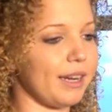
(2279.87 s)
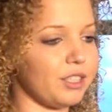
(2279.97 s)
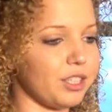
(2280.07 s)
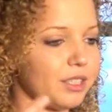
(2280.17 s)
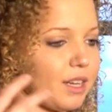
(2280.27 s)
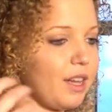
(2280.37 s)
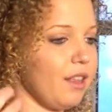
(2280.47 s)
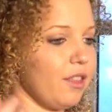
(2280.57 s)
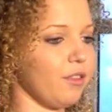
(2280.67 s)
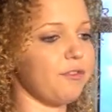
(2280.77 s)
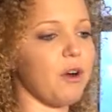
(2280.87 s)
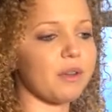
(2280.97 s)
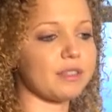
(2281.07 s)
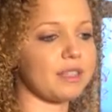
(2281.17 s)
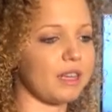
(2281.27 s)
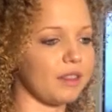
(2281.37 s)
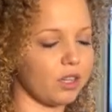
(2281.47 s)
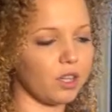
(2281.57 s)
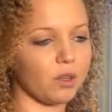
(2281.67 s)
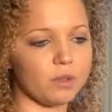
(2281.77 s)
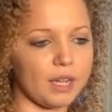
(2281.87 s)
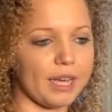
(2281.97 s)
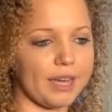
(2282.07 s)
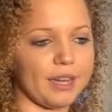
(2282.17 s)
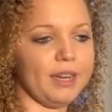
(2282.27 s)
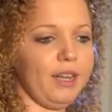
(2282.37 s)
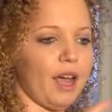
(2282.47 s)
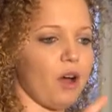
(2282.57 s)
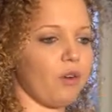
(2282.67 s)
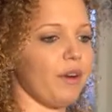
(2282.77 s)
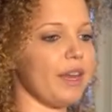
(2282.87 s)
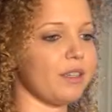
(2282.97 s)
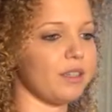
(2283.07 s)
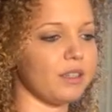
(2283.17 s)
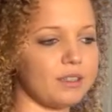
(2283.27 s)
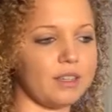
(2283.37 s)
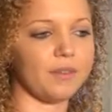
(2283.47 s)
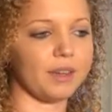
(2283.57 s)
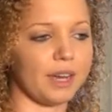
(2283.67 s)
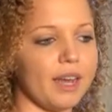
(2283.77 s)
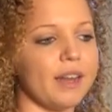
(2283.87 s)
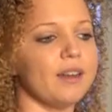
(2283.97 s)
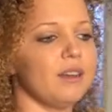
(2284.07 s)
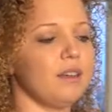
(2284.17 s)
It's just the focusing, the low light, how great it looks even at,